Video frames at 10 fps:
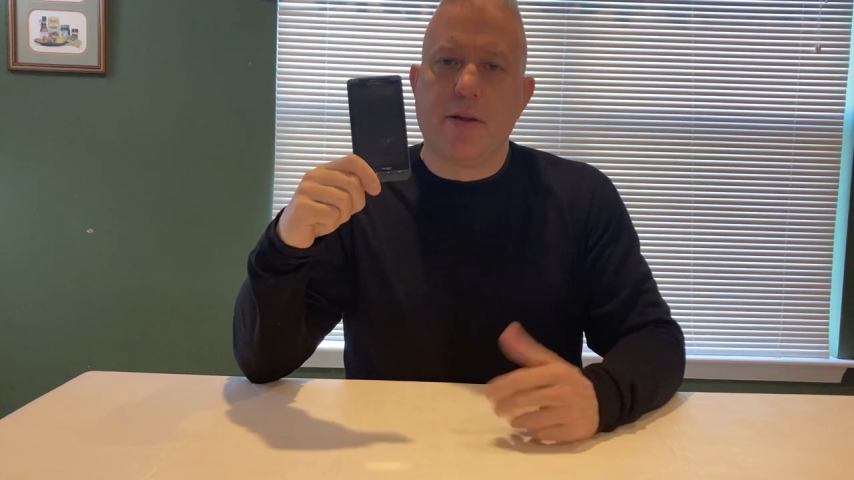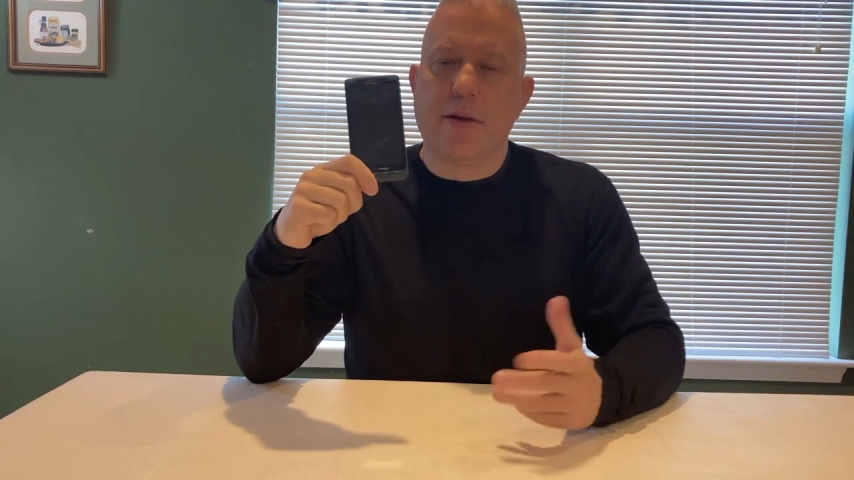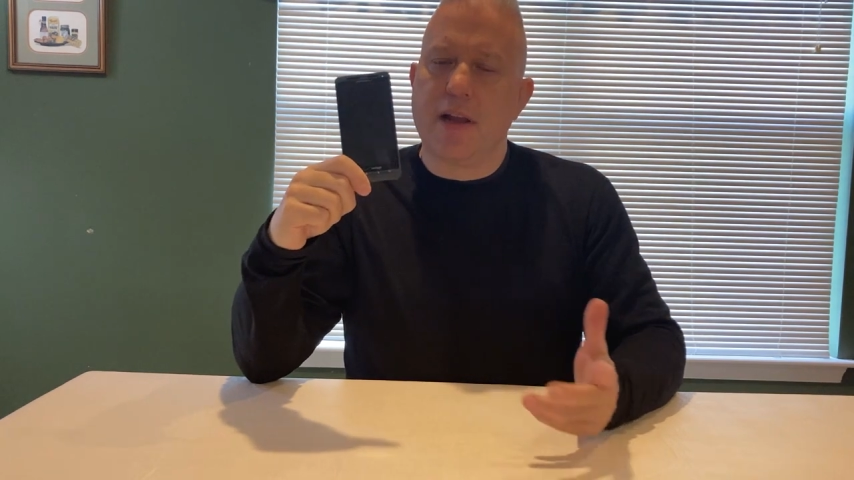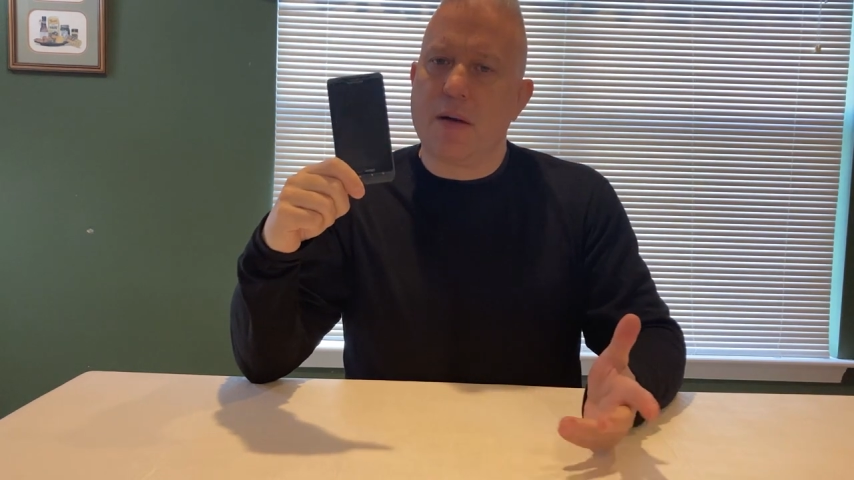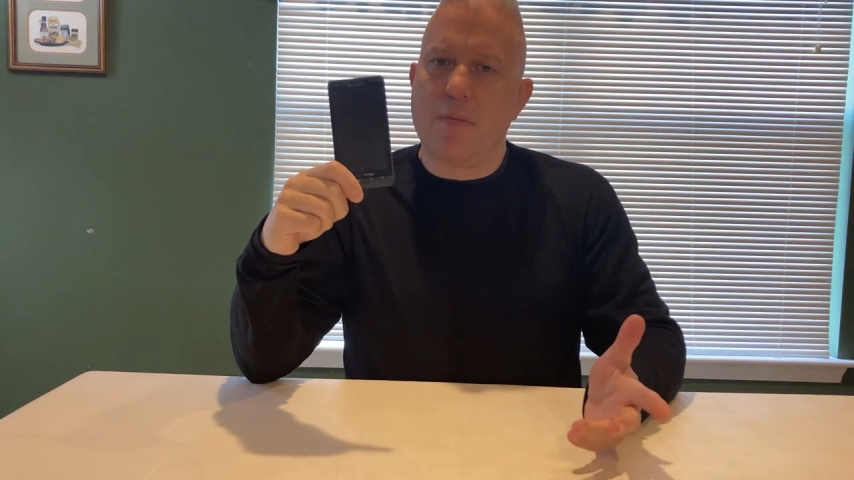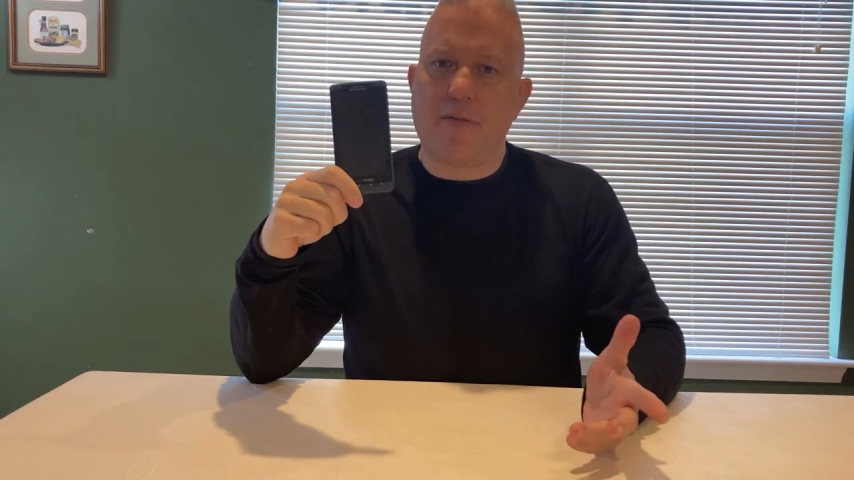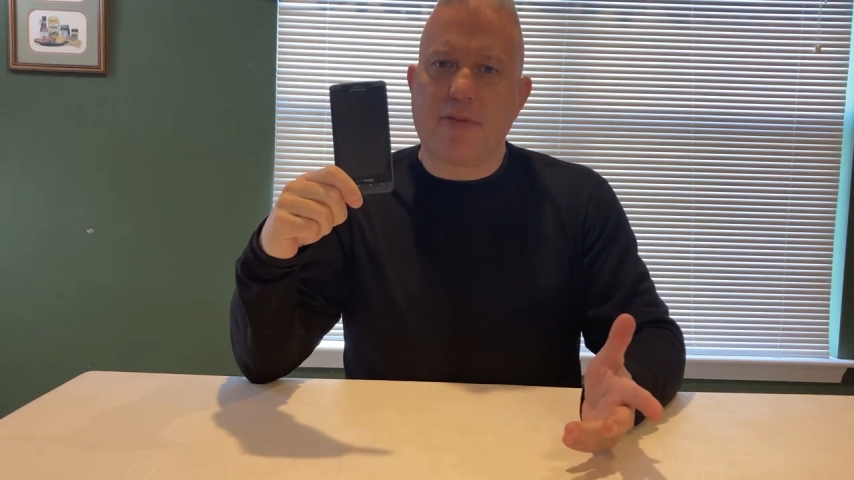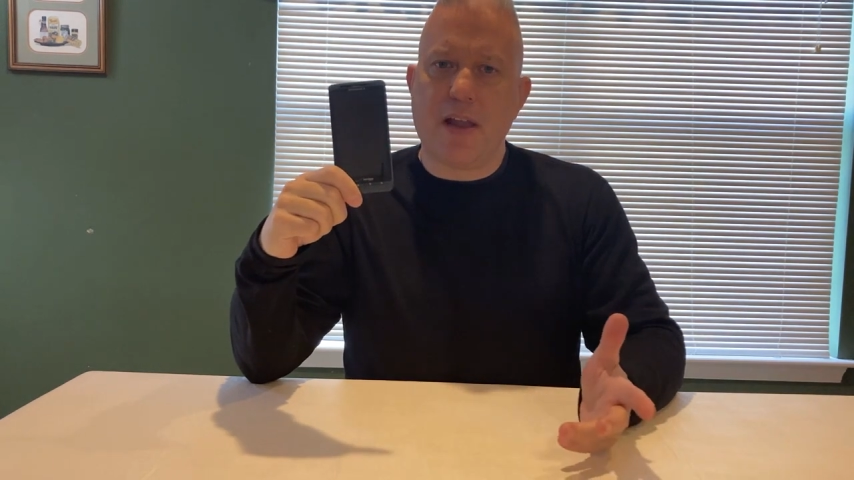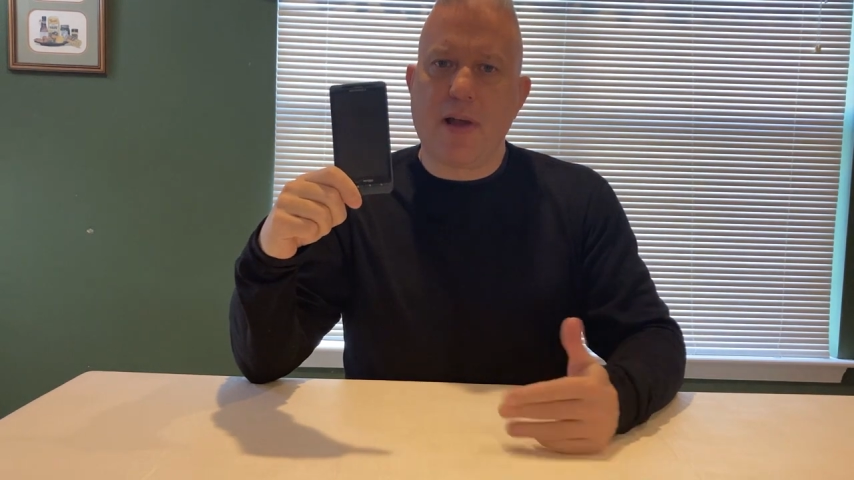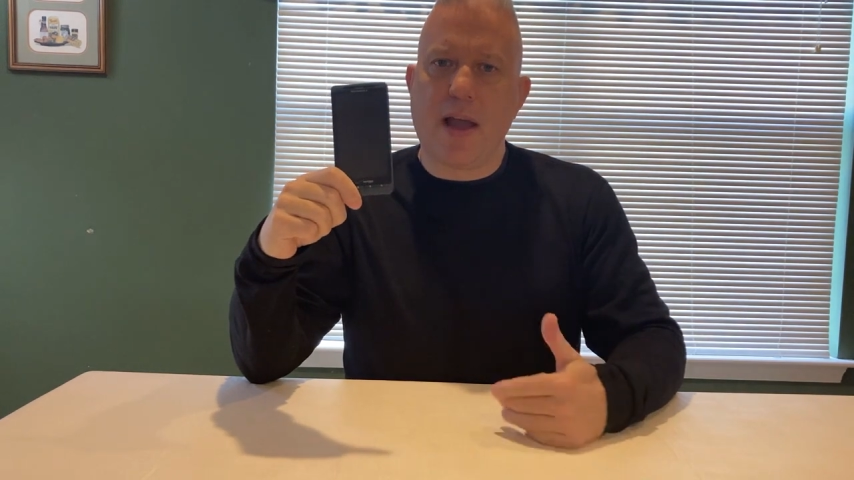You can get them
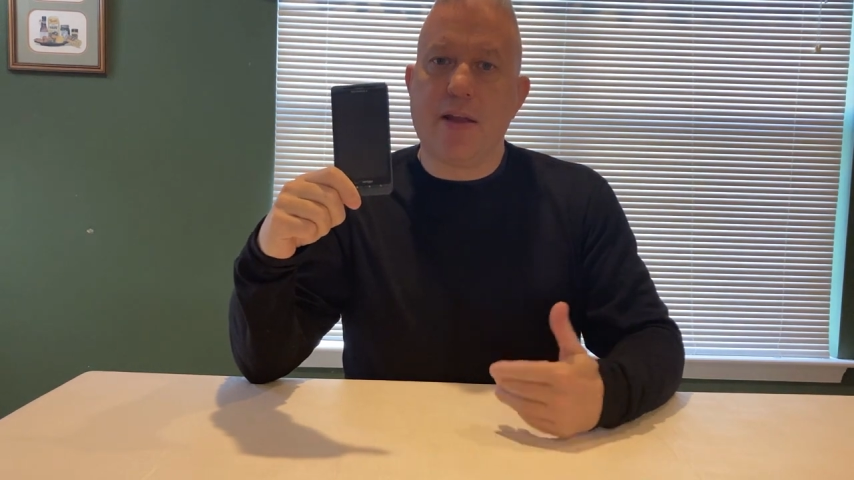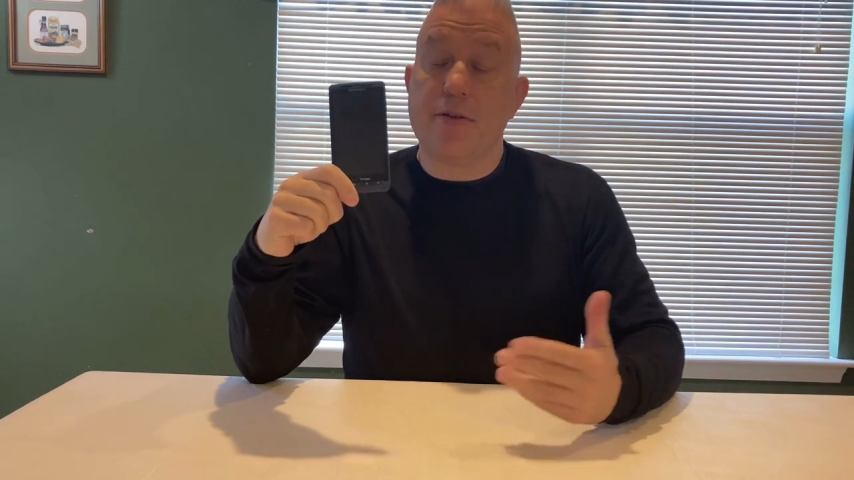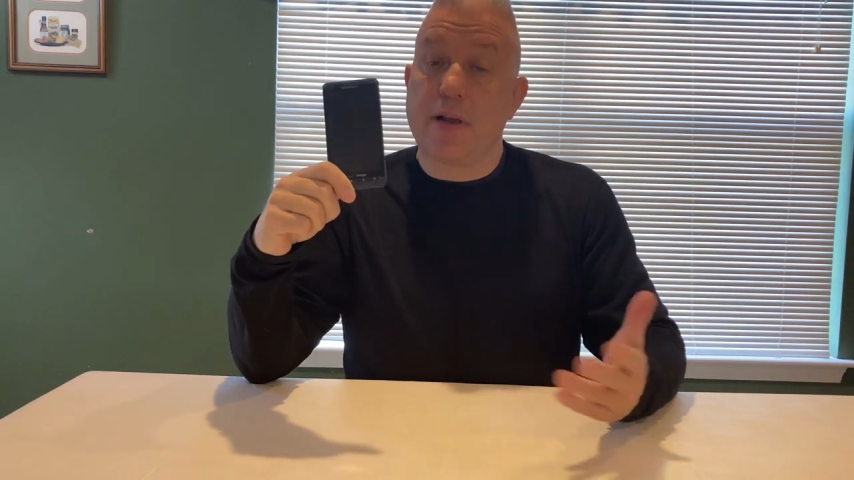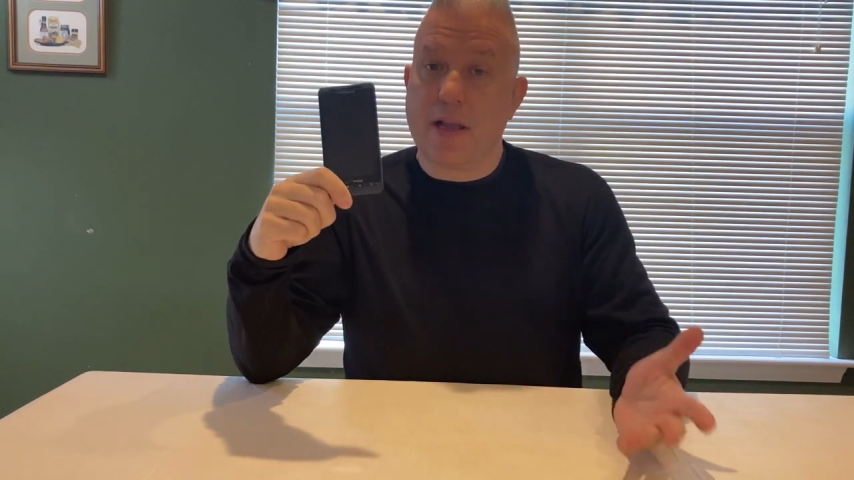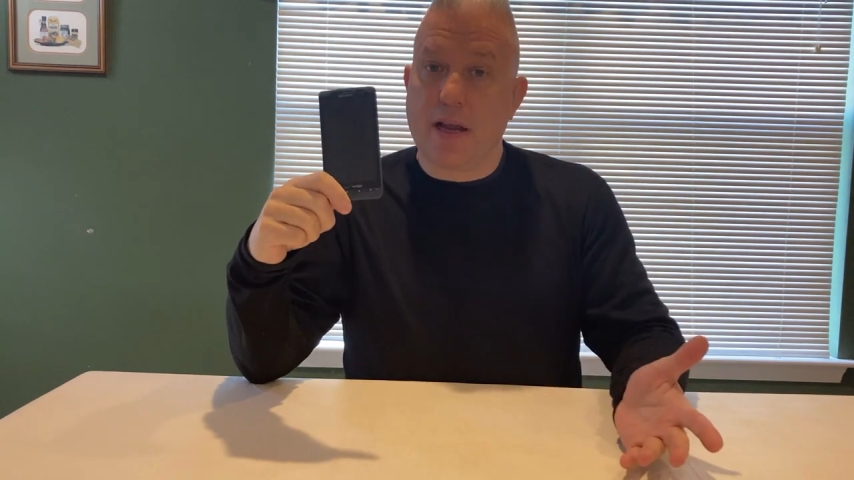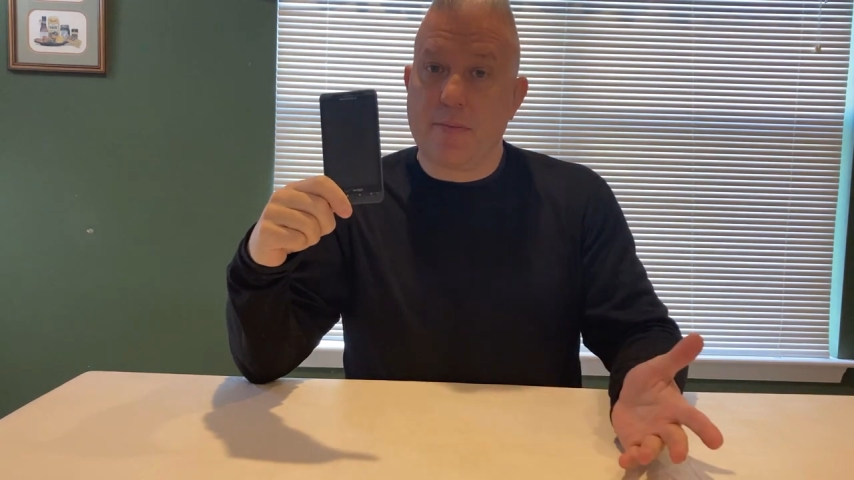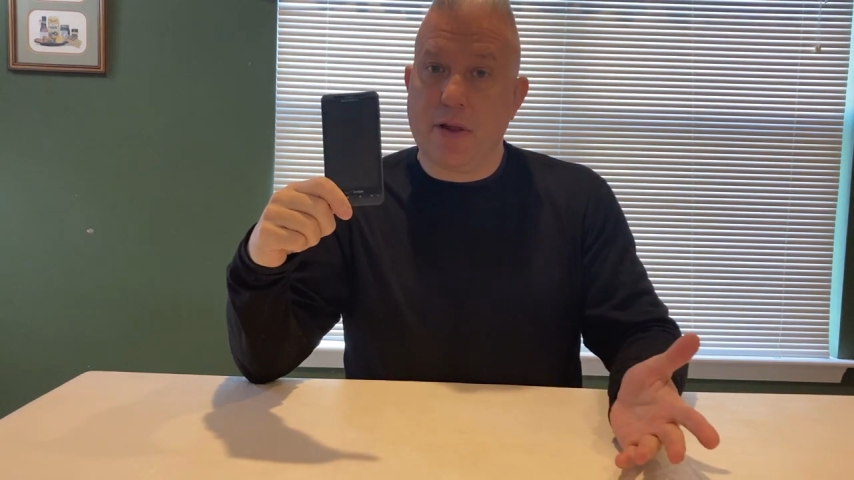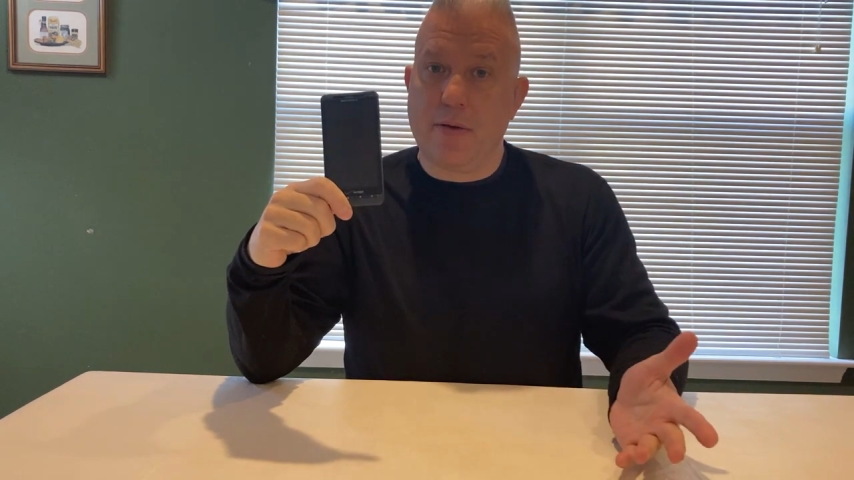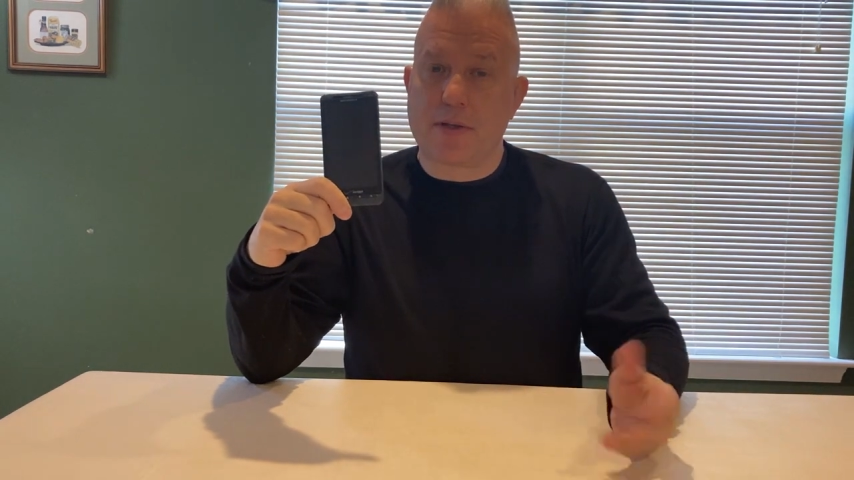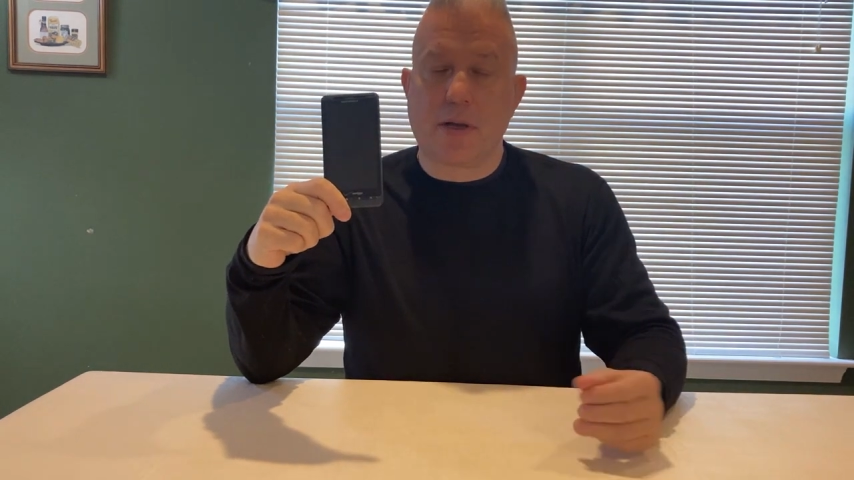off eBay, you can get them
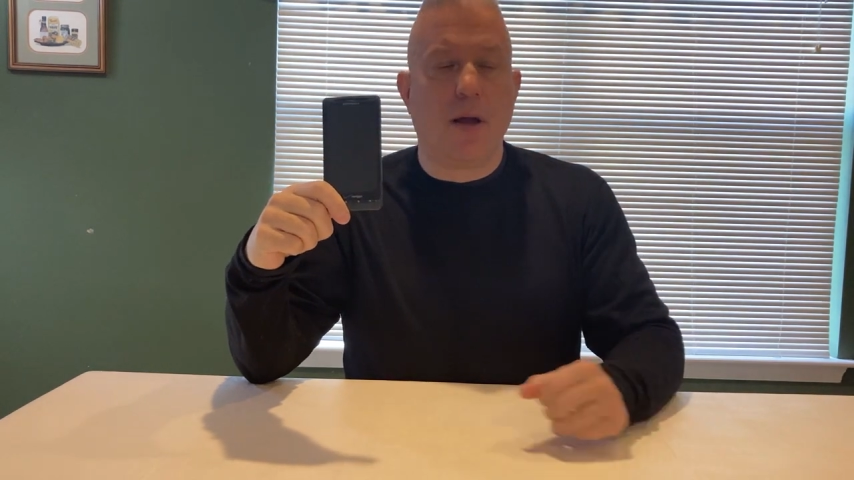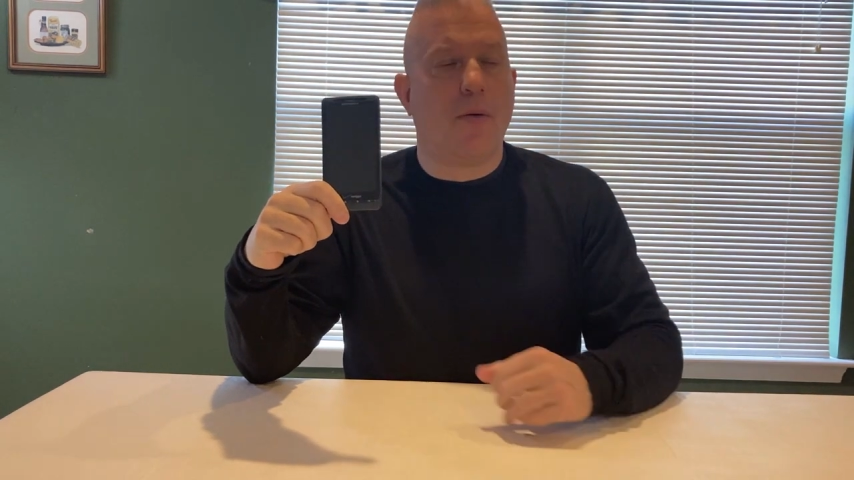used.